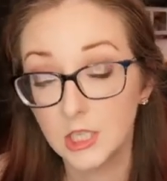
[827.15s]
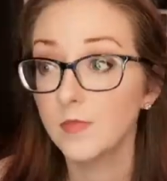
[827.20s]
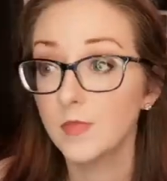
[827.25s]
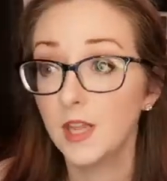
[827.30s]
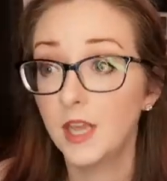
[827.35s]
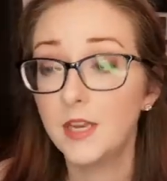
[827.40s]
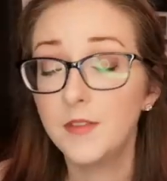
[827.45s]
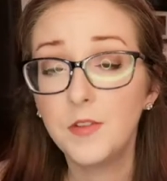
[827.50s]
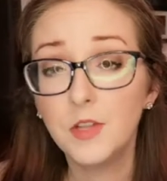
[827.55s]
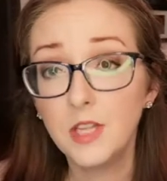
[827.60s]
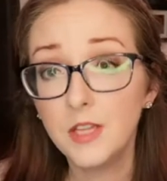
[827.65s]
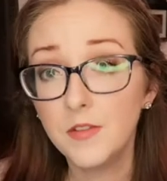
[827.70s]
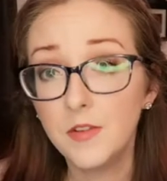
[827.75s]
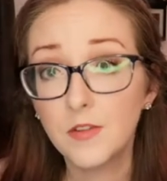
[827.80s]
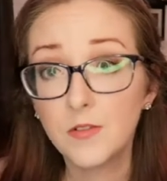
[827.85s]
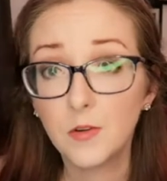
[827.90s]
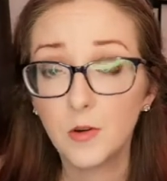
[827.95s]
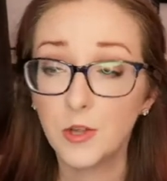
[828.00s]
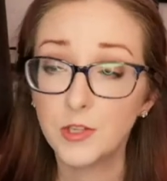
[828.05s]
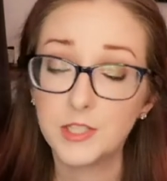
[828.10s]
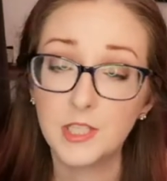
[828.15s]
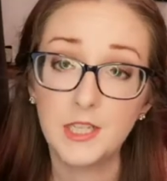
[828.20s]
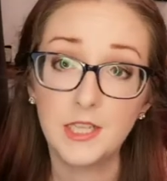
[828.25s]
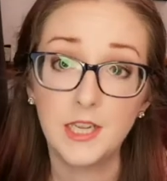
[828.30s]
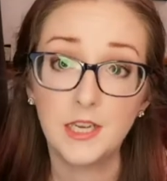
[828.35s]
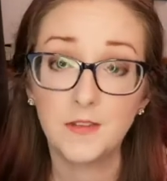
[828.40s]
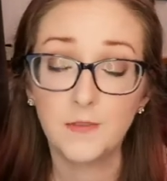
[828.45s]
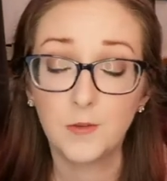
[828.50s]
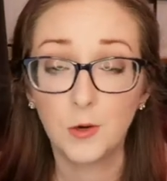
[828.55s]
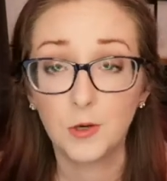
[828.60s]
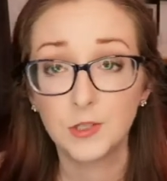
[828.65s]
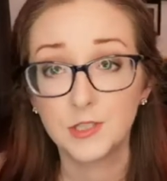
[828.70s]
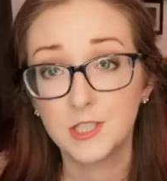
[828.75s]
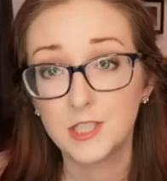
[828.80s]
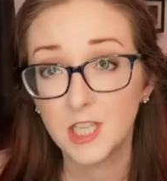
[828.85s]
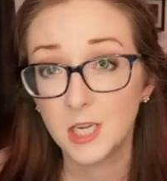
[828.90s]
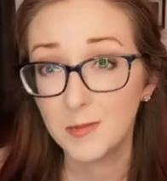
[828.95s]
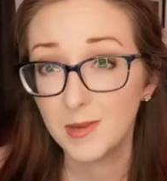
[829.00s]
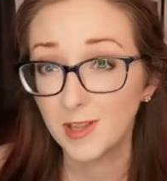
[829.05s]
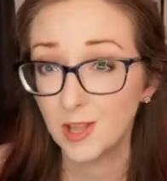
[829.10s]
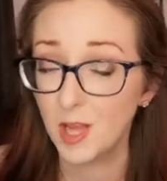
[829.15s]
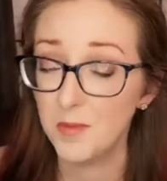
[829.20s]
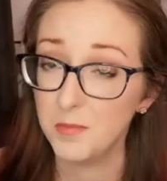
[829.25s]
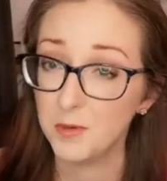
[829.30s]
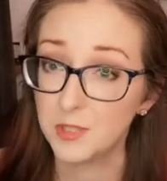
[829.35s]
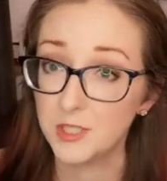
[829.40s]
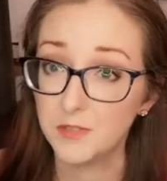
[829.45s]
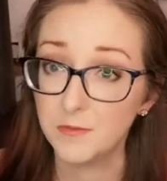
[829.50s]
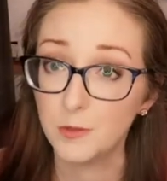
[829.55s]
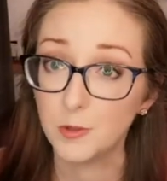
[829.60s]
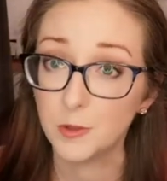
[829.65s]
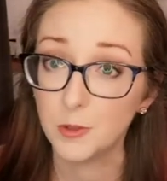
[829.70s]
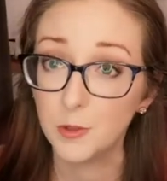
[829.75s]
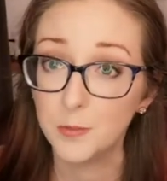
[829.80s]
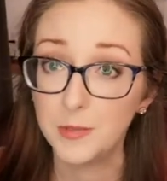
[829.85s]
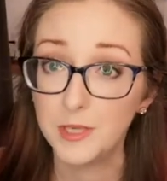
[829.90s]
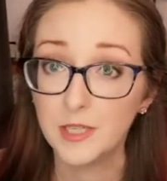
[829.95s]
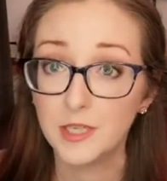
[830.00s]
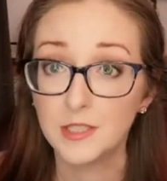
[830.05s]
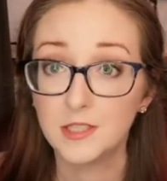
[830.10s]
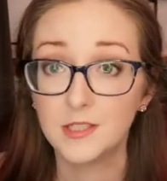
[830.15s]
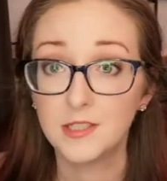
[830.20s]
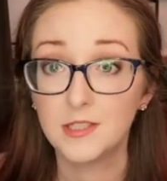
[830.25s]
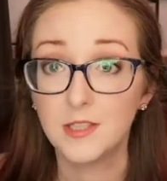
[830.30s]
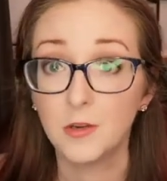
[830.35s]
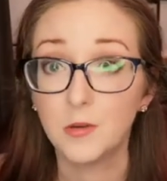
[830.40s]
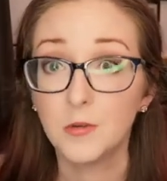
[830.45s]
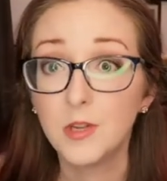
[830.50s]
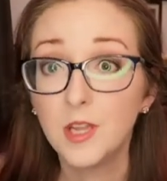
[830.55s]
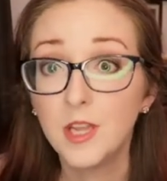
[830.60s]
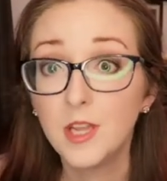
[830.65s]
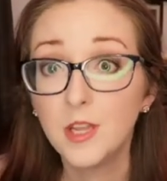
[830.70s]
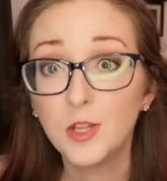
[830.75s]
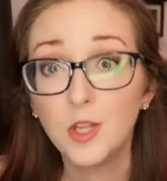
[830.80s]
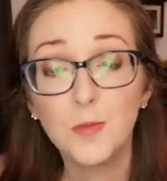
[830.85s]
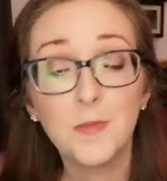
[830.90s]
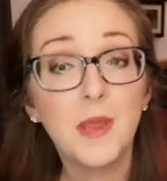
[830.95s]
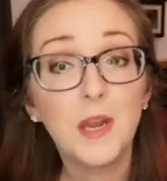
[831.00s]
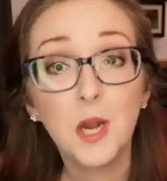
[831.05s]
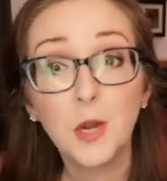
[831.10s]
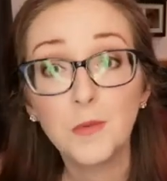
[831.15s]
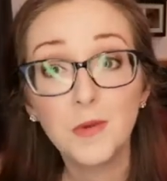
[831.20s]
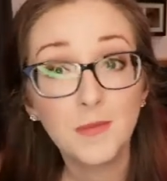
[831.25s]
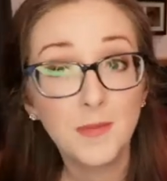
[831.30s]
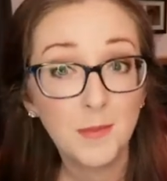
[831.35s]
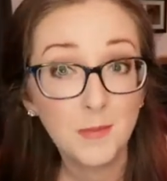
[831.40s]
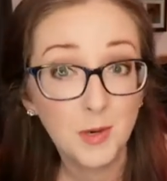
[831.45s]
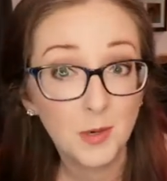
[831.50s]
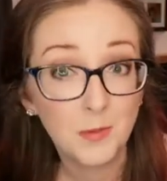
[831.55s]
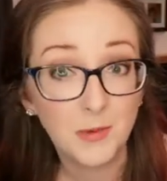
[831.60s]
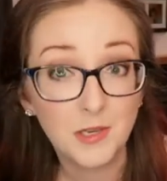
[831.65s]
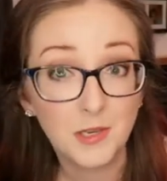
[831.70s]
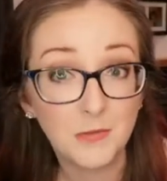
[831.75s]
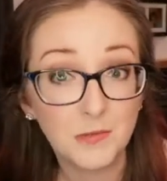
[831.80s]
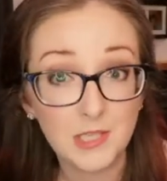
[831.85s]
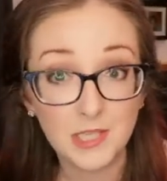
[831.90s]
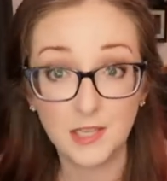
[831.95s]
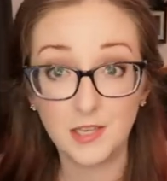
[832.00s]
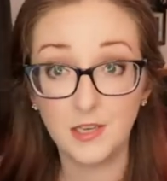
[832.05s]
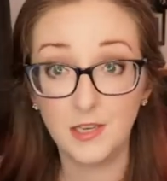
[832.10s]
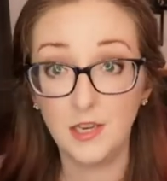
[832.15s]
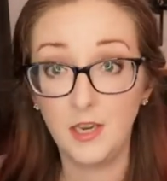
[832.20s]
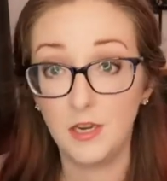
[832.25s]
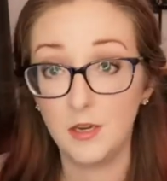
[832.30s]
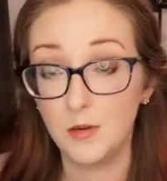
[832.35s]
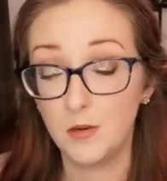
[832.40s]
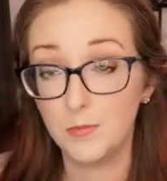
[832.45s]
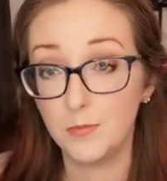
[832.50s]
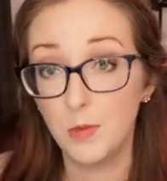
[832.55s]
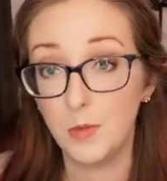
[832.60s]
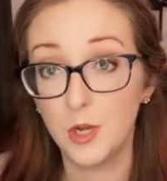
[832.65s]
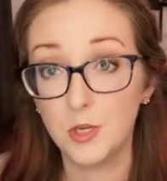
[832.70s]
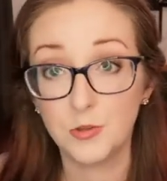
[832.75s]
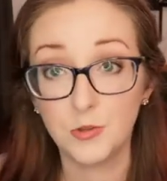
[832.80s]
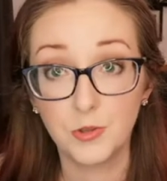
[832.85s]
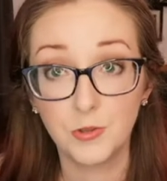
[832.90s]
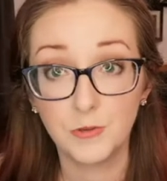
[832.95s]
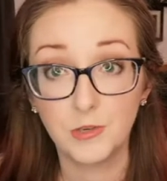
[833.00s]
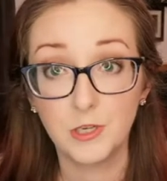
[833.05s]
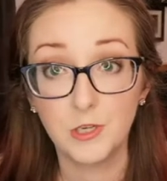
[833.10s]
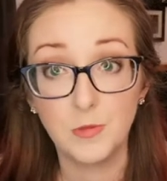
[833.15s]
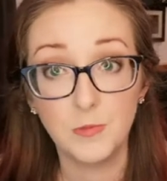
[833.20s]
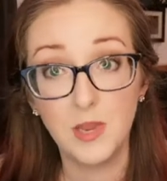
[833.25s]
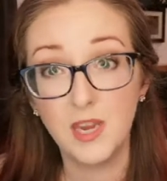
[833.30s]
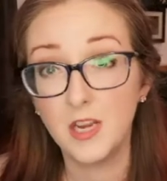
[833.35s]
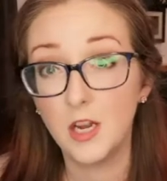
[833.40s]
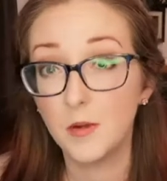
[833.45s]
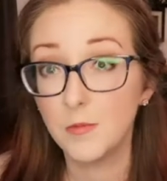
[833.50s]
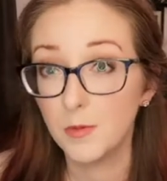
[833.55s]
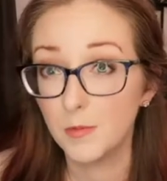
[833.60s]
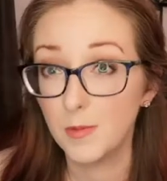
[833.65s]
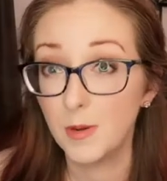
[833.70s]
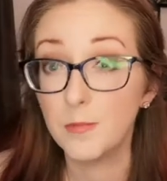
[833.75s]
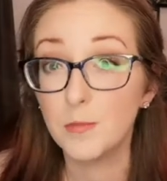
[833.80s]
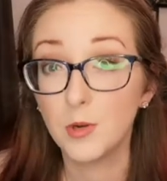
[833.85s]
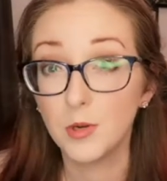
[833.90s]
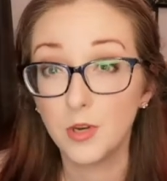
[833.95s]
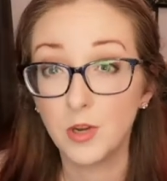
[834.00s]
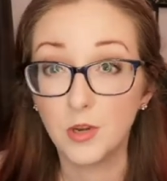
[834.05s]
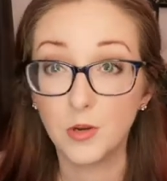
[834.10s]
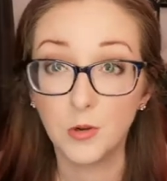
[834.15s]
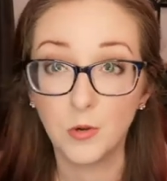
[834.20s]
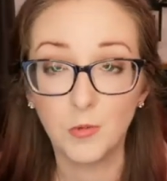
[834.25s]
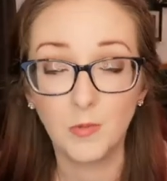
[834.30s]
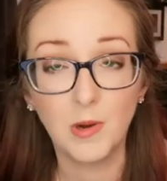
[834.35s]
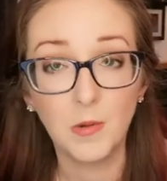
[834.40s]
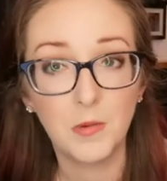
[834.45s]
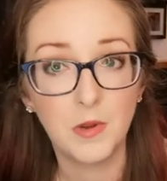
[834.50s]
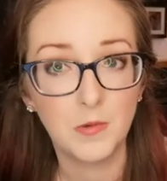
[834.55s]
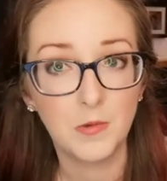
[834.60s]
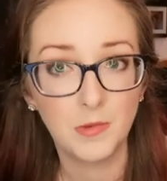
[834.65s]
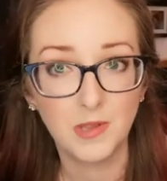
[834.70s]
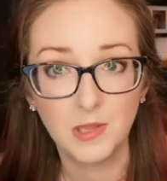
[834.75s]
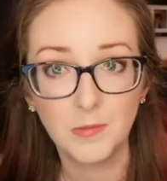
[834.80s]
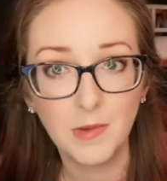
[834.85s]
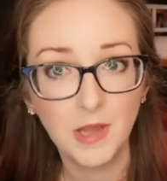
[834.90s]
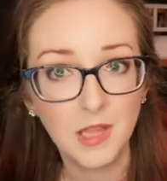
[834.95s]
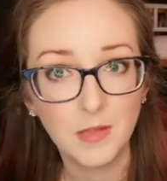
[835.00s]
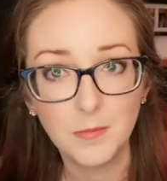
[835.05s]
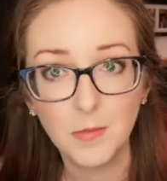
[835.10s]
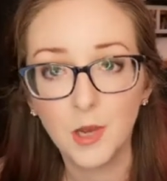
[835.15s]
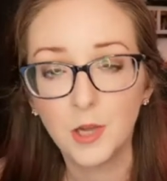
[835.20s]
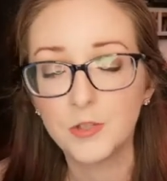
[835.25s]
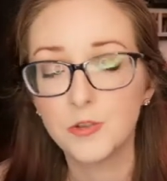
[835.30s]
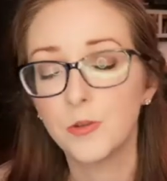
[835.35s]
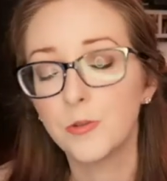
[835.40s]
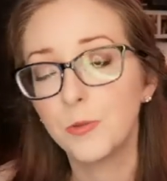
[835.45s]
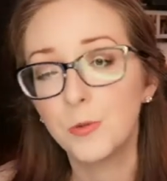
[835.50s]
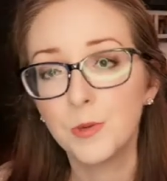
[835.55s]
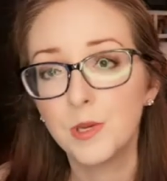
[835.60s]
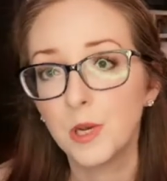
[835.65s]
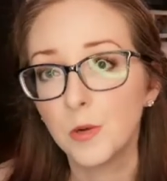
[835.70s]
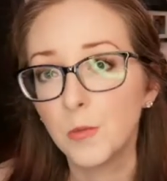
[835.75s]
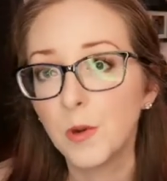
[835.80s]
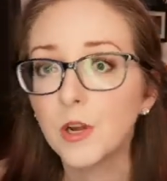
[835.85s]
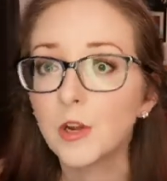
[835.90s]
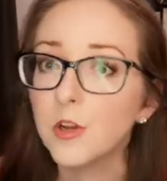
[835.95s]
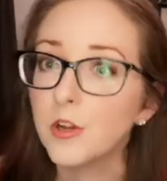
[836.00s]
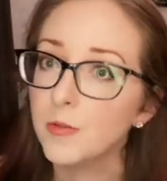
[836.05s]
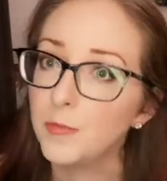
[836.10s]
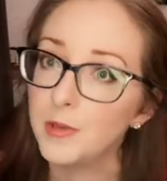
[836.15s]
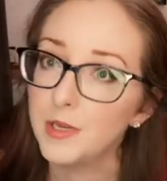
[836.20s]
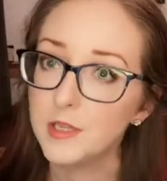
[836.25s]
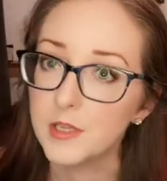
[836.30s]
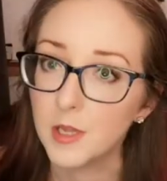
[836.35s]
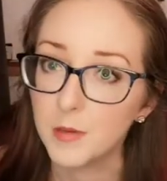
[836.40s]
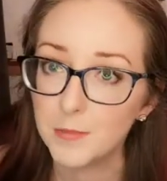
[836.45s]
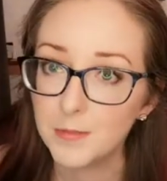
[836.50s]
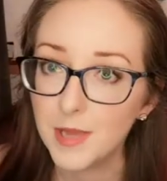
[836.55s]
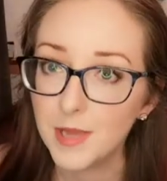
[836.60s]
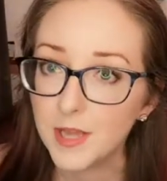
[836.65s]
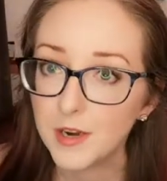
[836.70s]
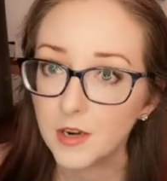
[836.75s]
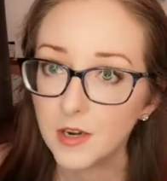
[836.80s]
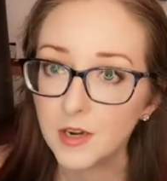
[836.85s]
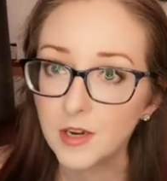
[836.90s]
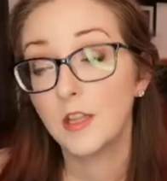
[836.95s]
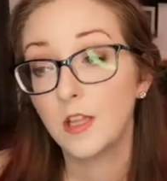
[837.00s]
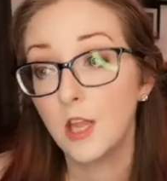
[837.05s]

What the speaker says: And if you leave it all to the end, of course, it's going to be a lot more difficult because, you may not remember what you did in Module 3. You may not remember, what went really well in Module 3 or what could have been done better.